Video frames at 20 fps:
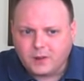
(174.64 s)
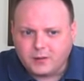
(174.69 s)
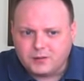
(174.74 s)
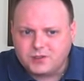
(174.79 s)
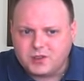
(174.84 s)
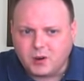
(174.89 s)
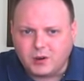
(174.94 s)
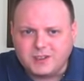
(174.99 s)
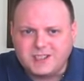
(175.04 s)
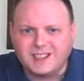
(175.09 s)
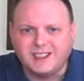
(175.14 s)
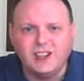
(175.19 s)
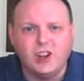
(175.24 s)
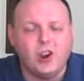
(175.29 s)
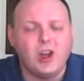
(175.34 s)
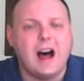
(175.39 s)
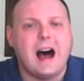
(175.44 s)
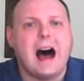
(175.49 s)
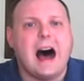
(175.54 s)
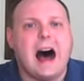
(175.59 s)
So it's a
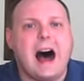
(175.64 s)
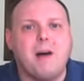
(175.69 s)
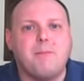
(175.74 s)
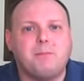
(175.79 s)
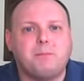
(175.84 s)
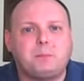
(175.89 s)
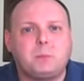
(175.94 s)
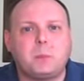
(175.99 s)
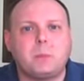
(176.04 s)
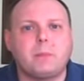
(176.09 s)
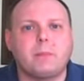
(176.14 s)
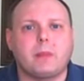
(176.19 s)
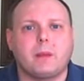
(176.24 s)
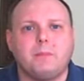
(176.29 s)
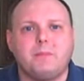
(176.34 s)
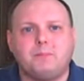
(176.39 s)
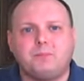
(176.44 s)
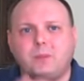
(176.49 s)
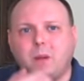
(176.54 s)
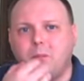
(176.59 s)
little hot.
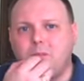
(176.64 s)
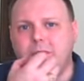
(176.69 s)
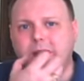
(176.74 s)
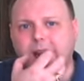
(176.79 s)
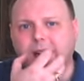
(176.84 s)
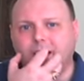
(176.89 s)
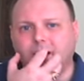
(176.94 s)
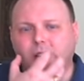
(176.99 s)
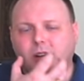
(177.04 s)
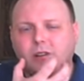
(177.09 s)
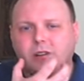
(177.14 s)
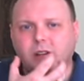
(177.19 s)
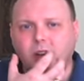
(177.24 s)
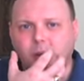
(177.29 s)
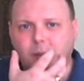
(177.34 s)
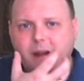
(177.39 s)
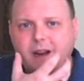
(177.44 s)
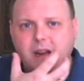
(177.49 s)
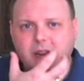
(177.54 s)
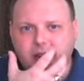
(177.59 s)
You get a
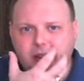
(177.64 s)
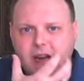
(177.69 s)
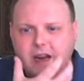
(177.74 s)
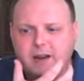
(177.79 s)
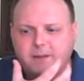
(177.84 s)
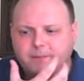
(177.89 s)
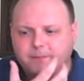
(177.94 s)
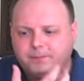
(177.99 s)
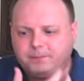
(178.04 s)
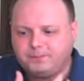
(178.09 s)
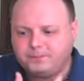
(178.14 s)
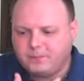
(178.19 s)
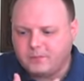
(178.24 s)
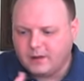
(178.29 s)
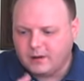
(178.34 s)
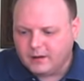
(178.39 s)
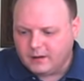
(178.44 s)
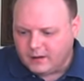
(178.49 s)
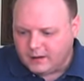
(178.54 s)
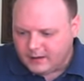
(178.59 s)
little bit of heat.
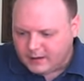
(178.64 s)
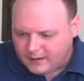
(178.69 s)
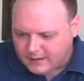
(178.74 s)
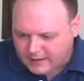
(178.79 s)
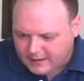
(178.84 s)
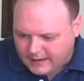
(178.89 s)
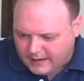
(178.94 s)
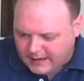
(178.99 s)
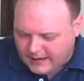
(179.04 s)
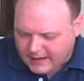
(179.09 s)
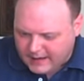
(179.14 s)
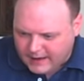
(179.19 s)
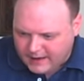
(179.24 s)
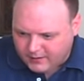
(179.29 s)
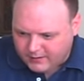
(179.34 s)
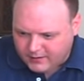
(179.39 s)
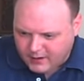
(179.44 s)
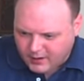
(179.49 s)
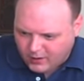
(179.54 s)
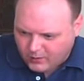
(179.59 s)
And I
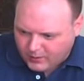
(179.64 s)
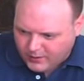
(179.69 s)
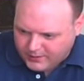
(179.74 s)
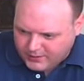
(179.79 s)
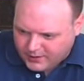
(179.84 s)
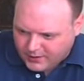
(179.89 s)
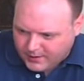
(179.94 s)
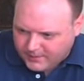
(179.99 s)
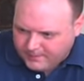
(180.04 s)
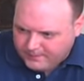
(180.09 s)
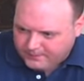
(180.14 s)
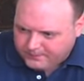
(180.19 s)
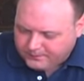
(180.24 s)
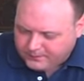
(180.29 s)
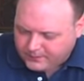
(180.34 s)
don't know what the...